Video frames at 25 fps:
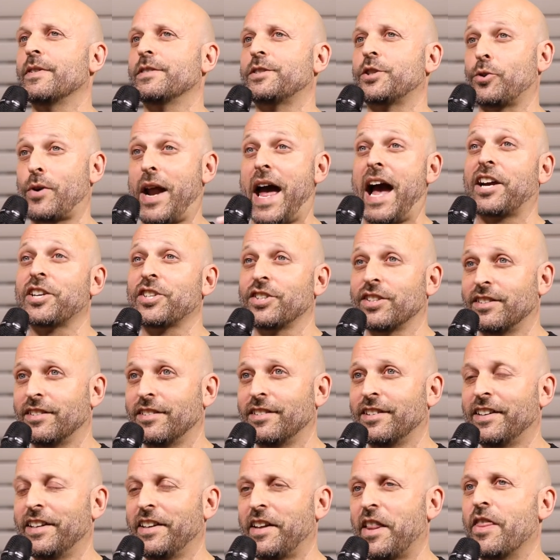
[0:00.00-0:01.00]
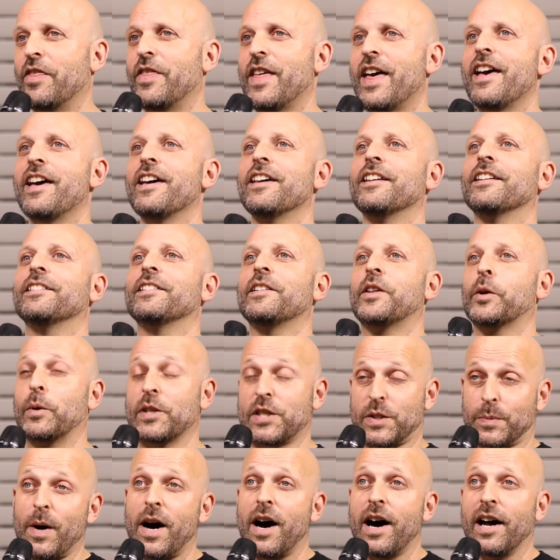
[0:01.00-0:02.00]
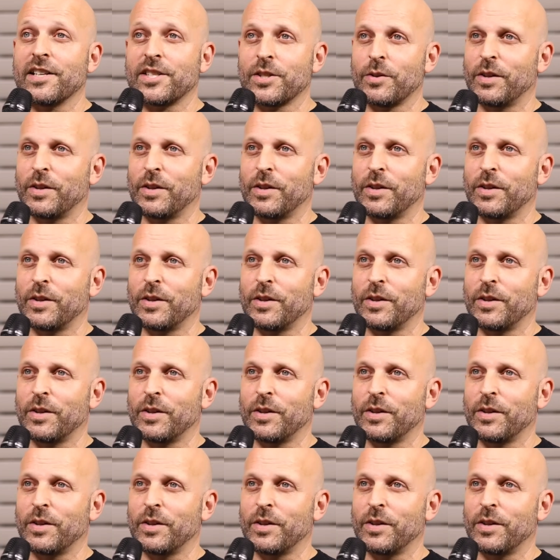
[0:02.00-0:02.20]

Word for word: traction than the response.